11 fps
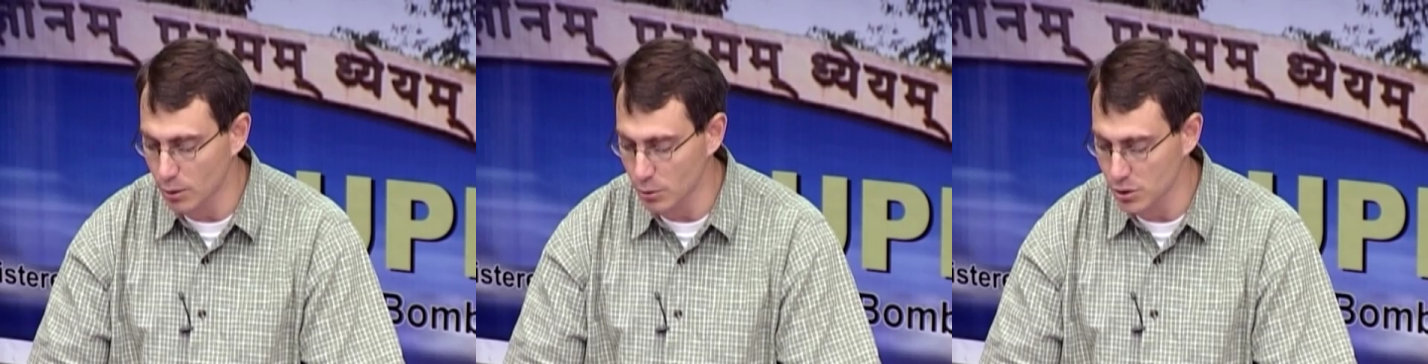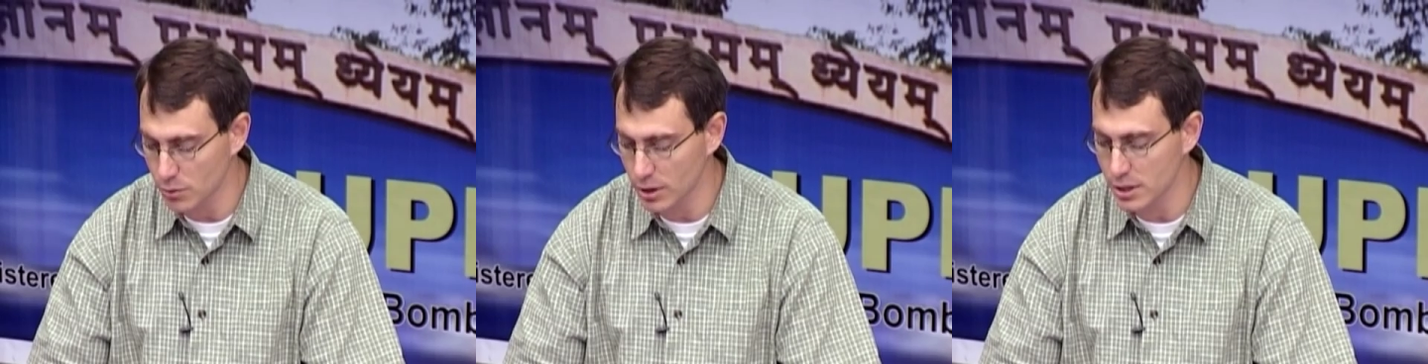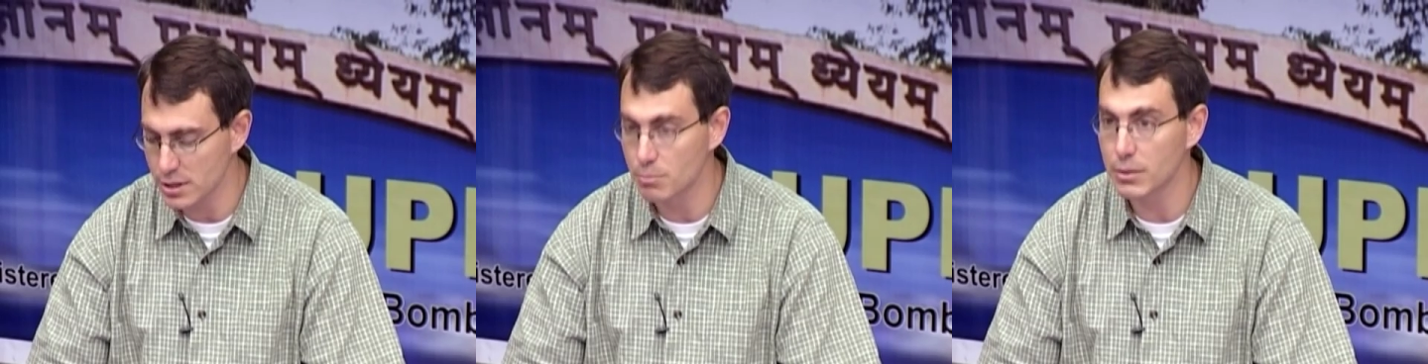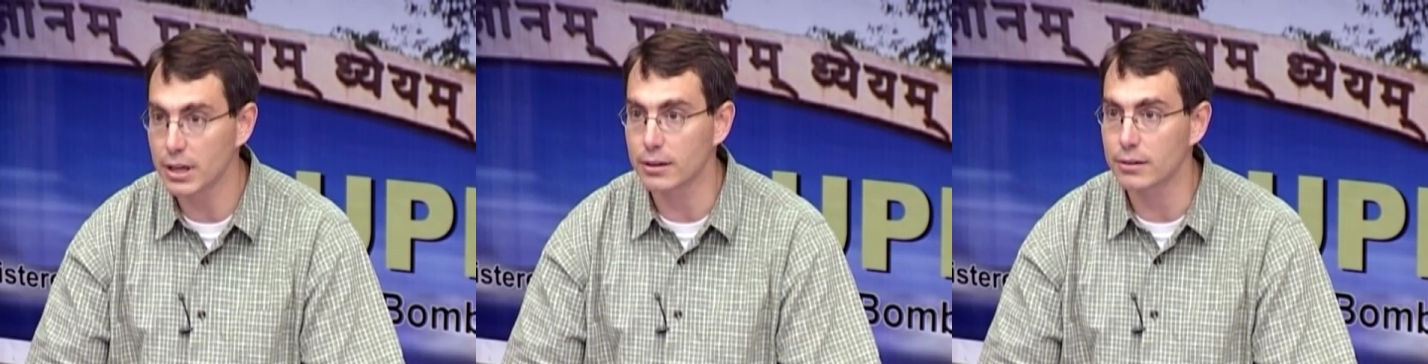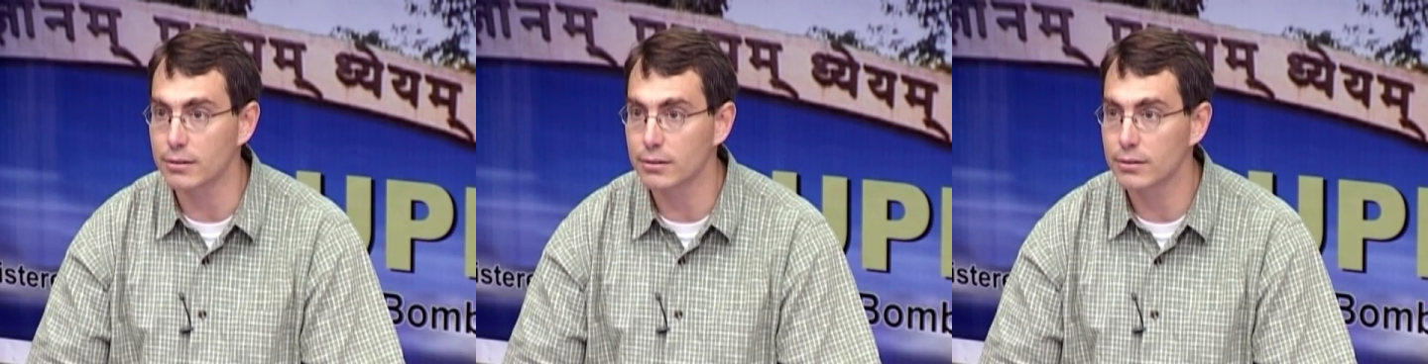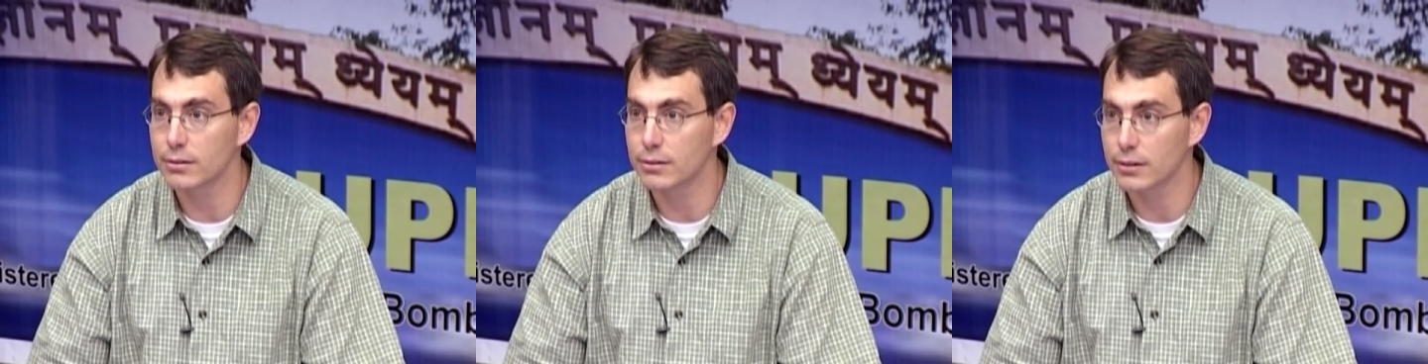out which one is the min.
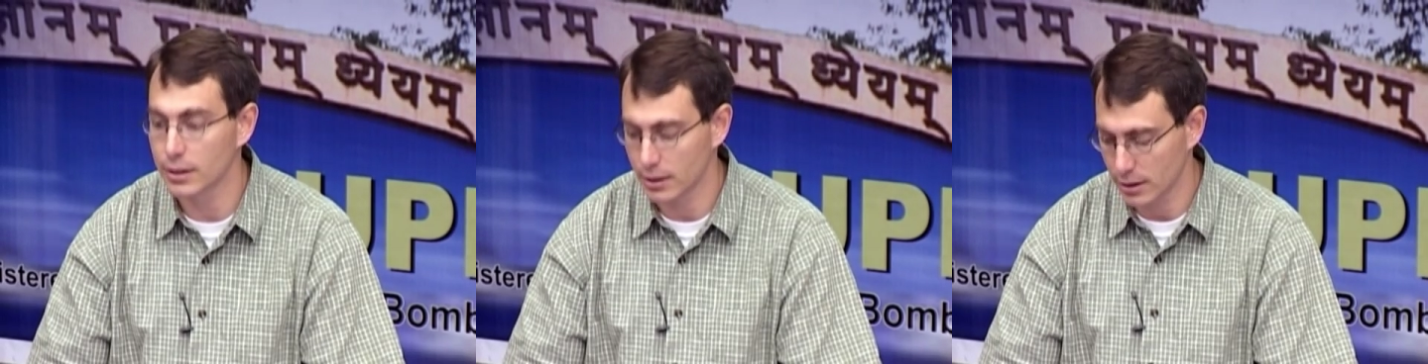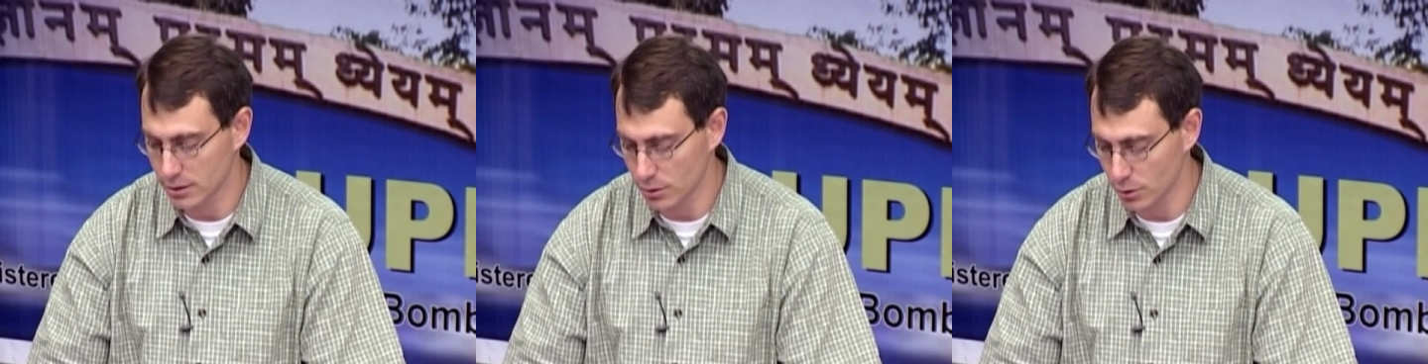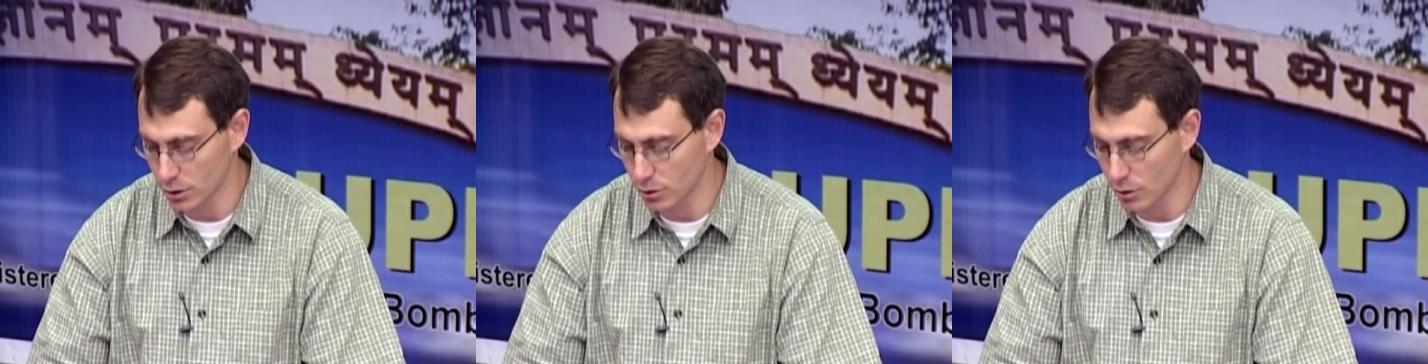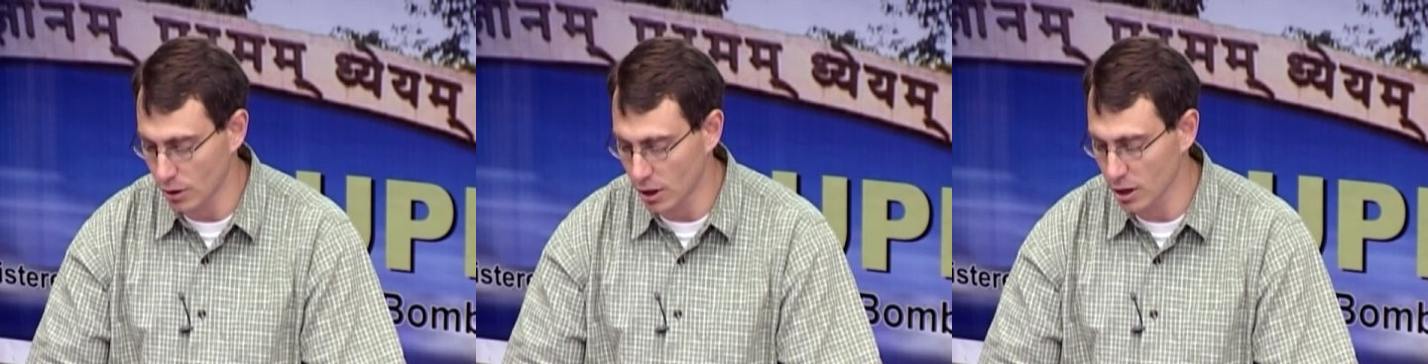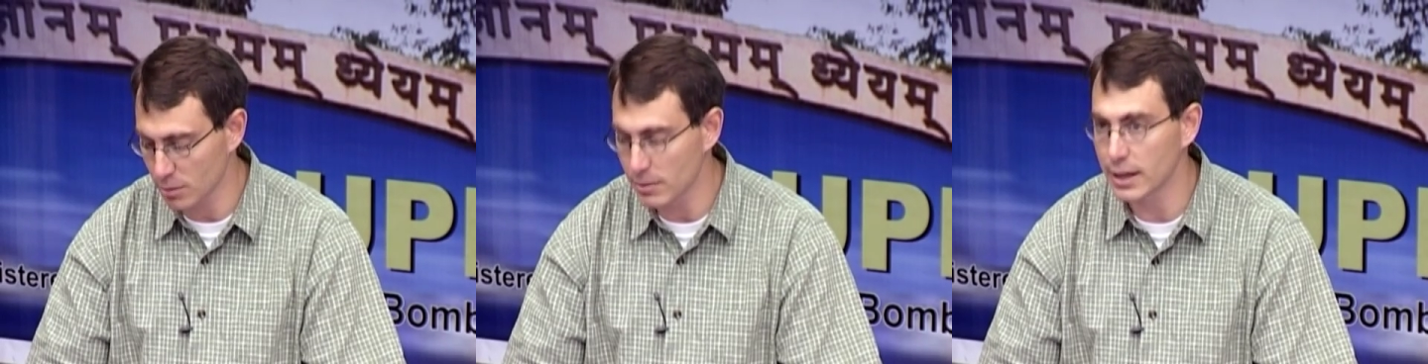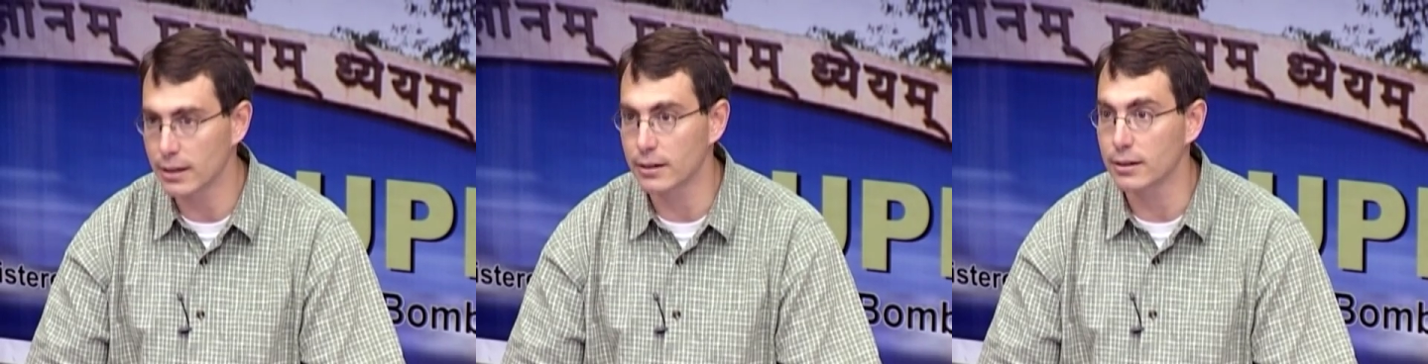So you do arg
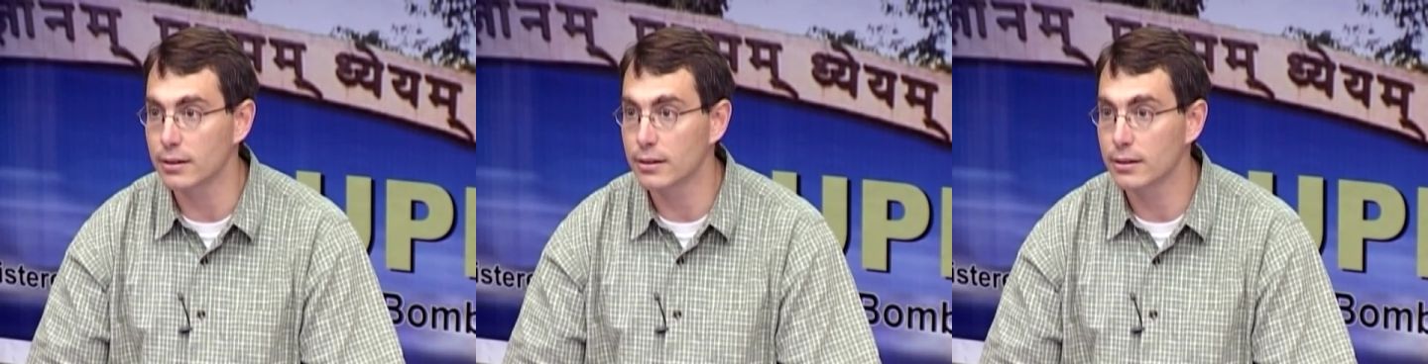min.